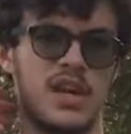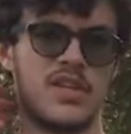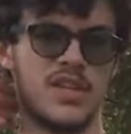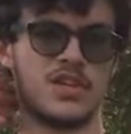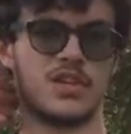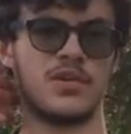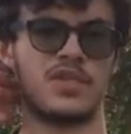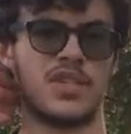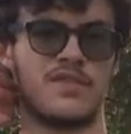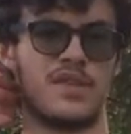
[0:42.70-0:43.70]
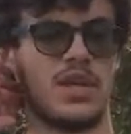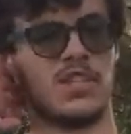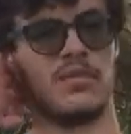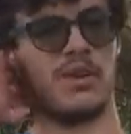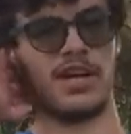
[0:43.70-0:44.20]
gun that you're using if you like
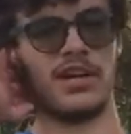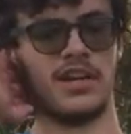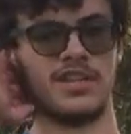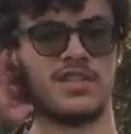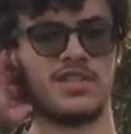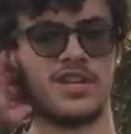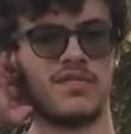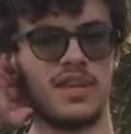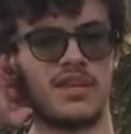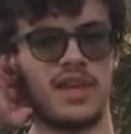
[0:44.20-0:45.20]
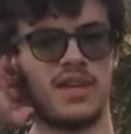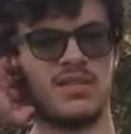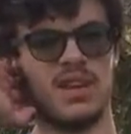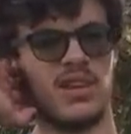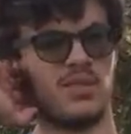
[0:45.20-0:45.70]
to buy guns and stuff like that.
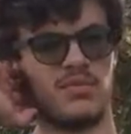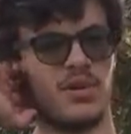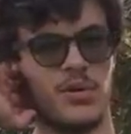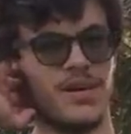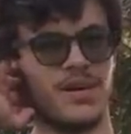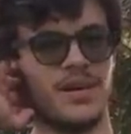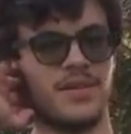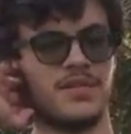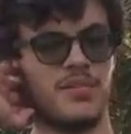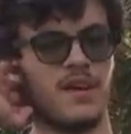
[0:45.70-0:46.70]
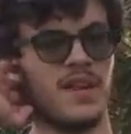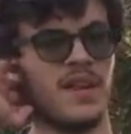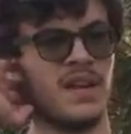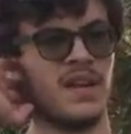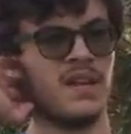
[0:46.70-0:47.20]
I don't own any guns, but
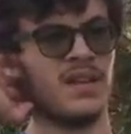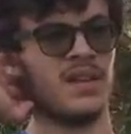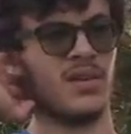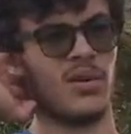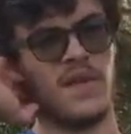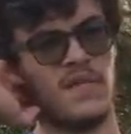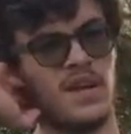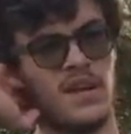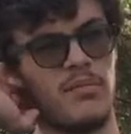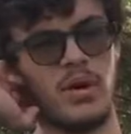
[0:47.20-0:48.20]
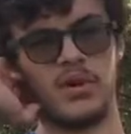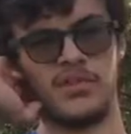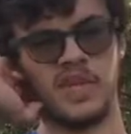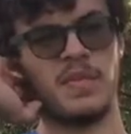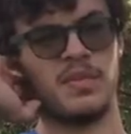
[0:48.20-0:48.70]
or even
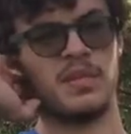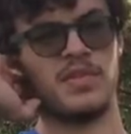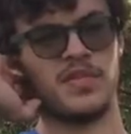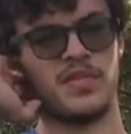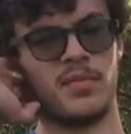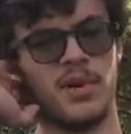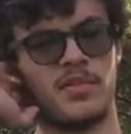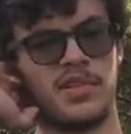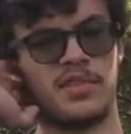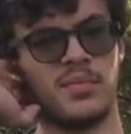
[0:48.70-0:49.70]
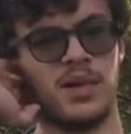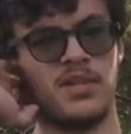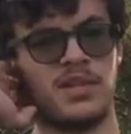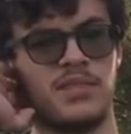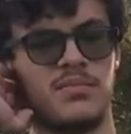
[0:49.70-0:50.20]
bows. Some people use it for bows as well.
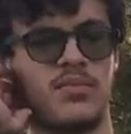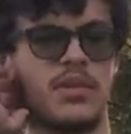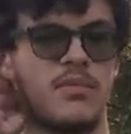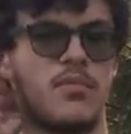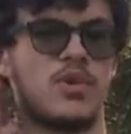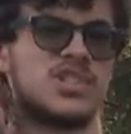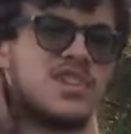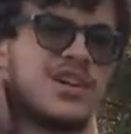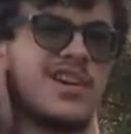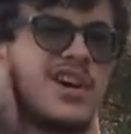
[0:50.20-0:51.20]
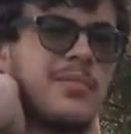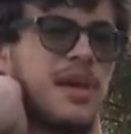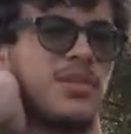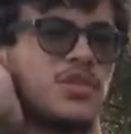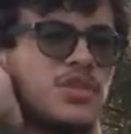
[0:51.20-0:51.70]
It's important more to
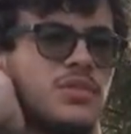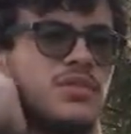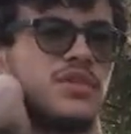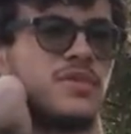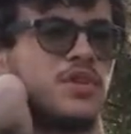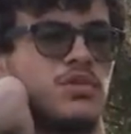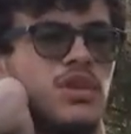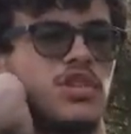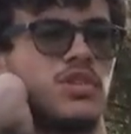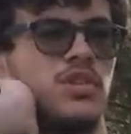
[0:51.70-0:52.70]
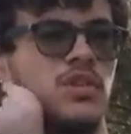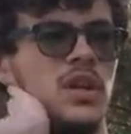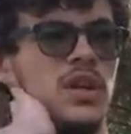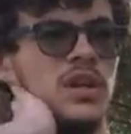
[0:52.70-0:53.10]
compound shooters. For traditional